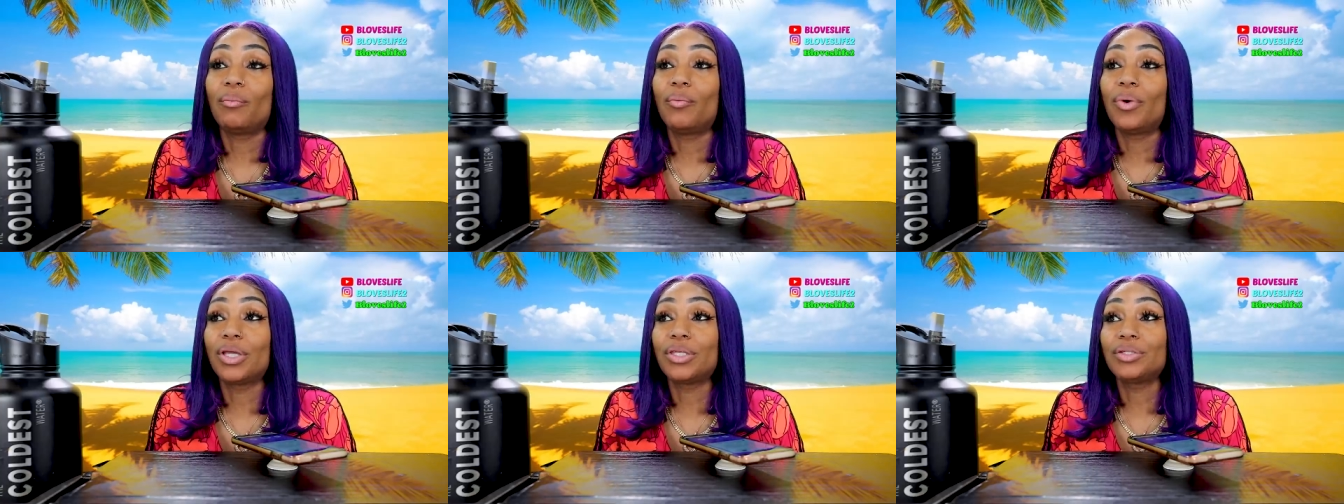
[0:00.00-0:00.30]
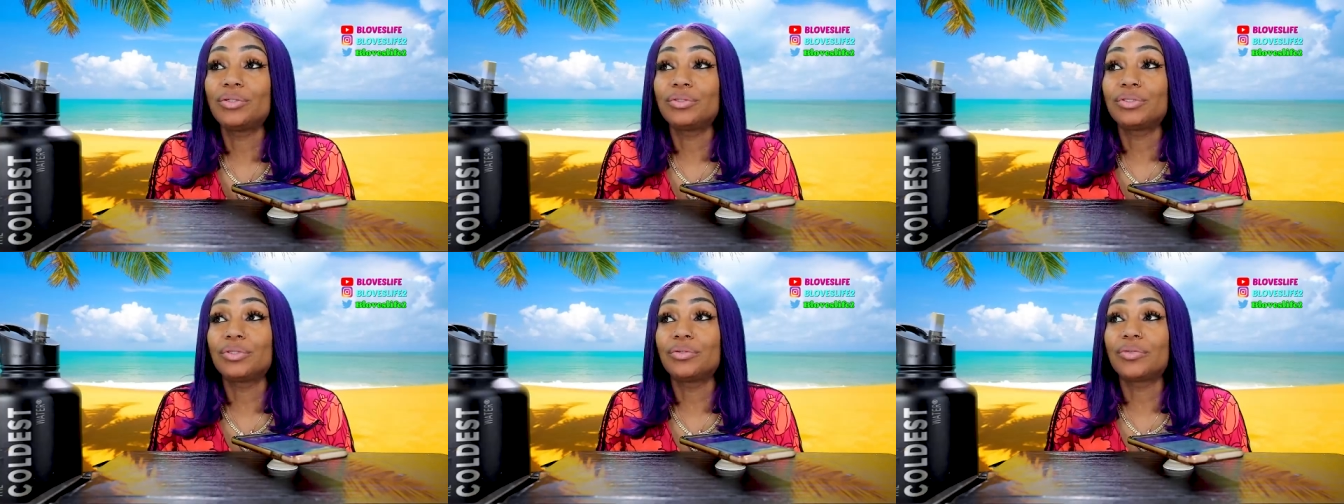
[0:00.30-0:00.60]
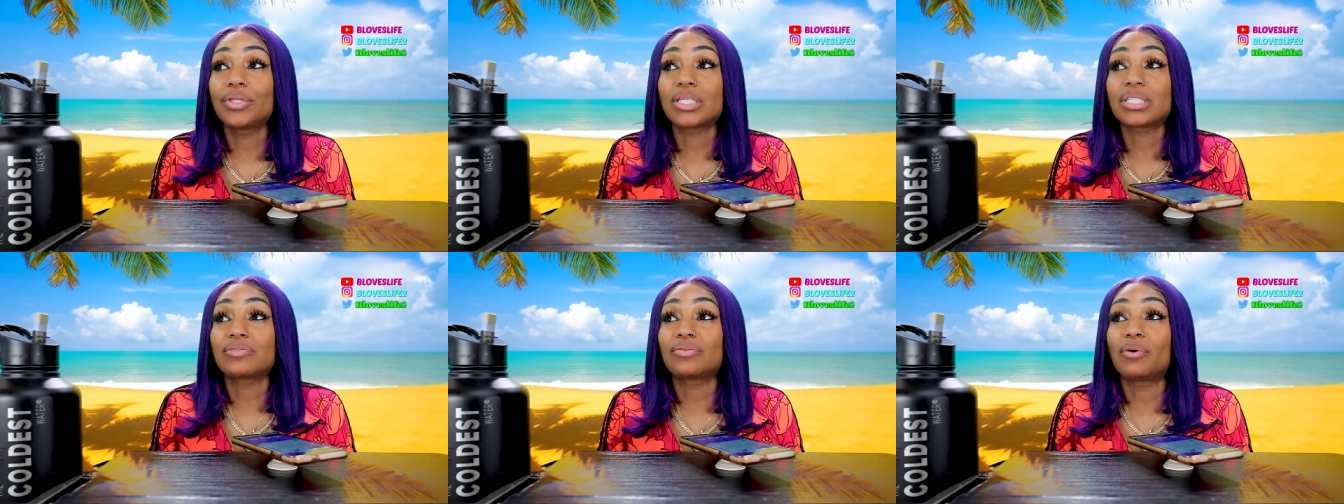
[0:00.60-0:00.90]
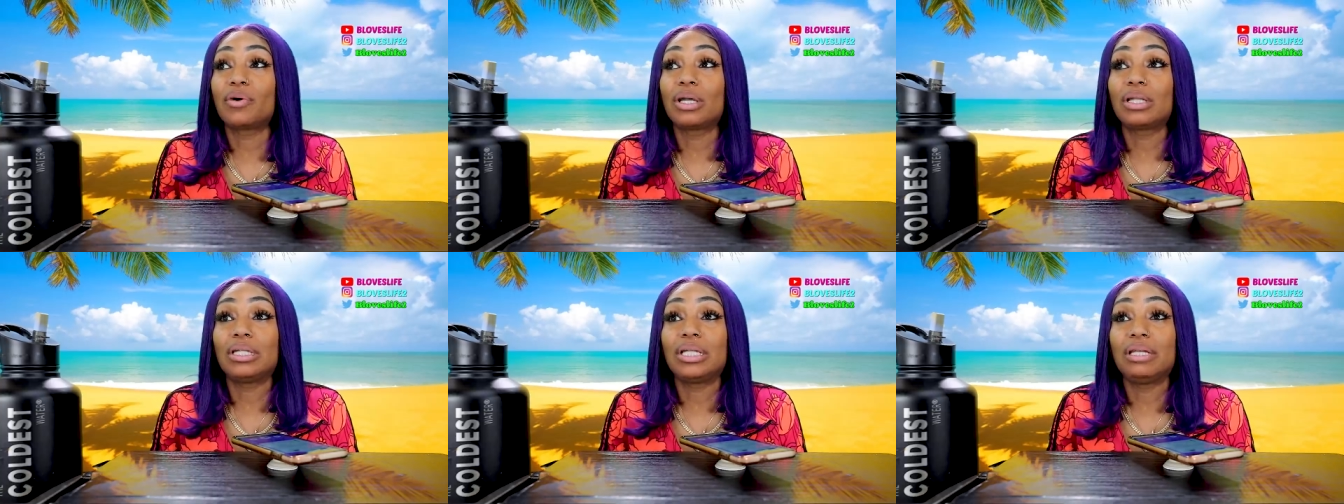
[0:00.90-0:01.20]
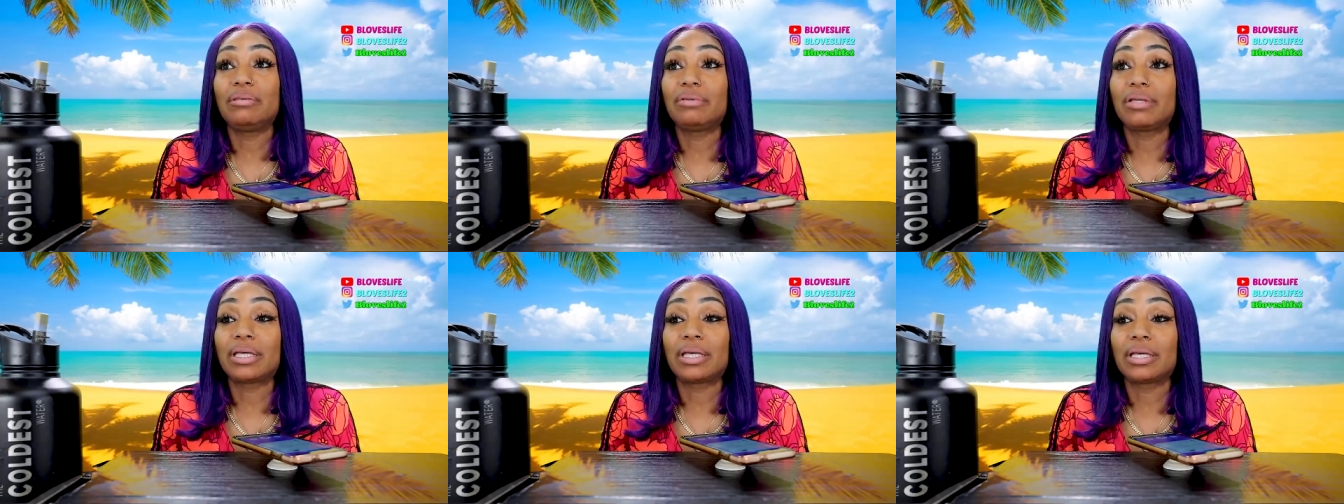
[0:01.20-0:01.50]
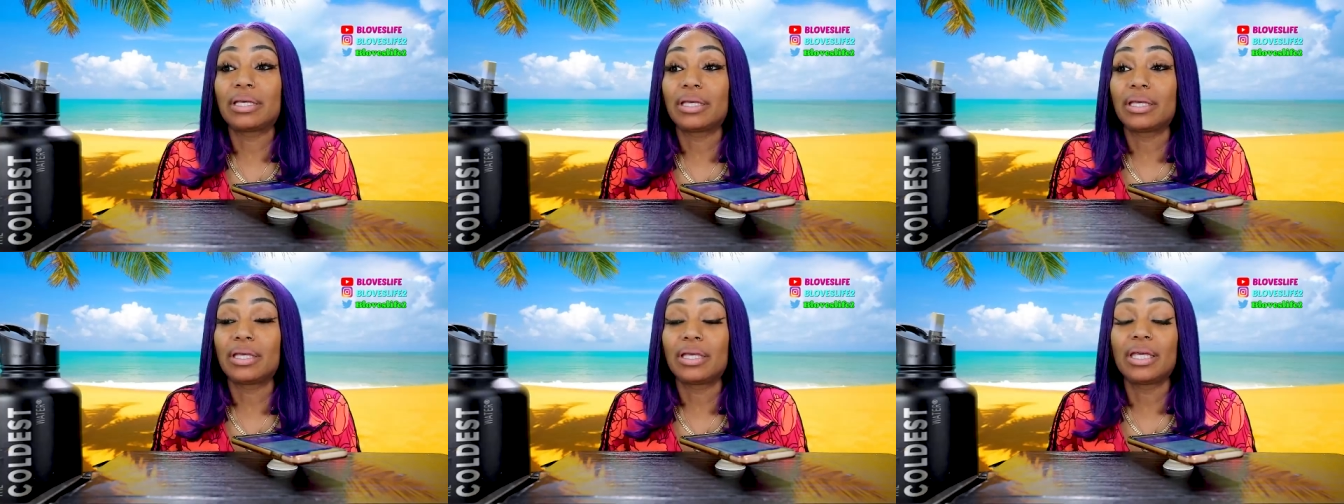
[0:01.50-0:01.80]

when you do this for a living